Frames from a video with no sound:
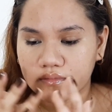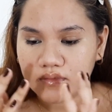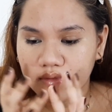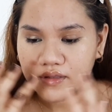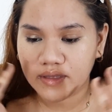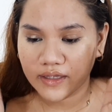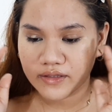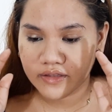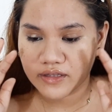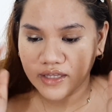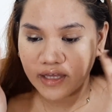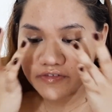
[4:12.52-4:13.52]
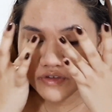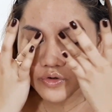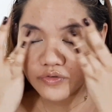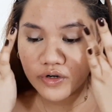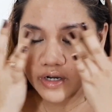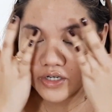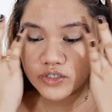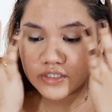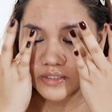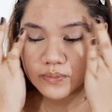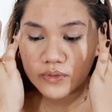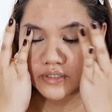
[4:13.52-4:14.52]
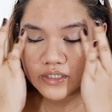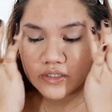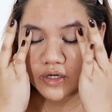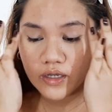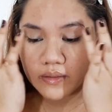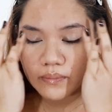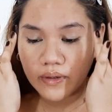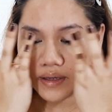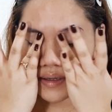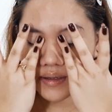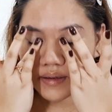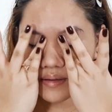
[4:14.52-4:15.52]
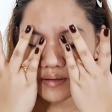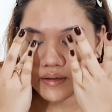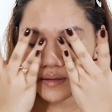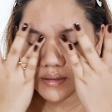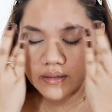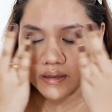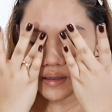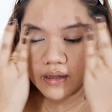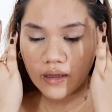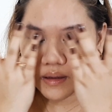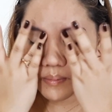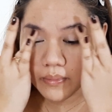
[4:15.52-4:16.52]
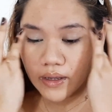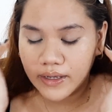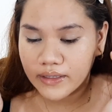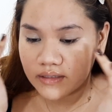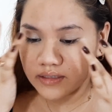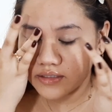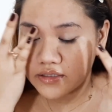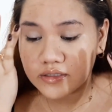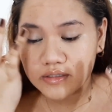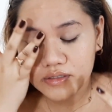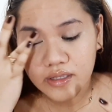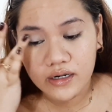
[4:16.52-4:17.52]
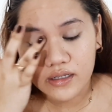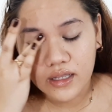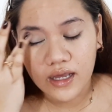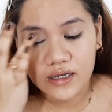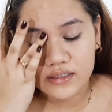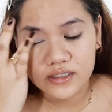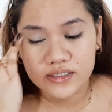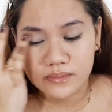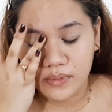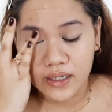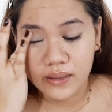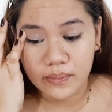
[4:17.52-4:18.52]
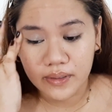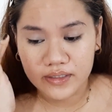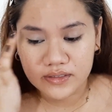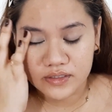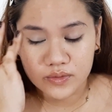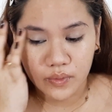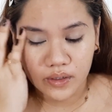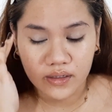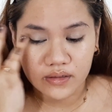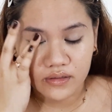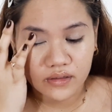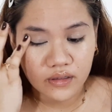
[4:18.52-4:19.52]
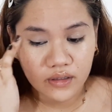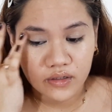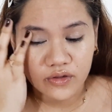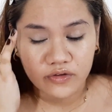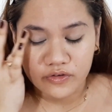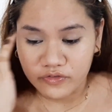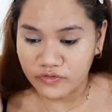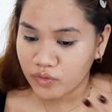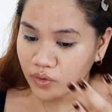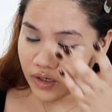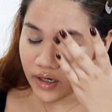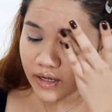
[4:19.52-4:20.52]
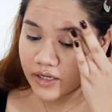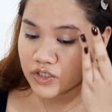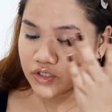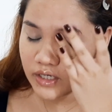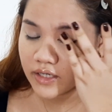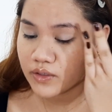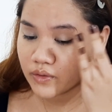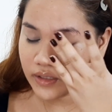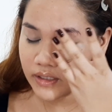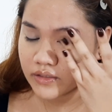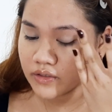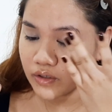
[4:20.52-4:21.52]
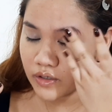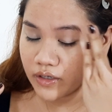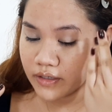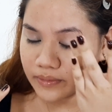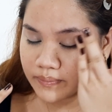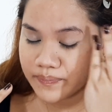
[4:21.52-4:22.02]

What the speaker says: And then the leftover, I just put it on my eyelids. That'll act as my base as well for eyeshadow later on.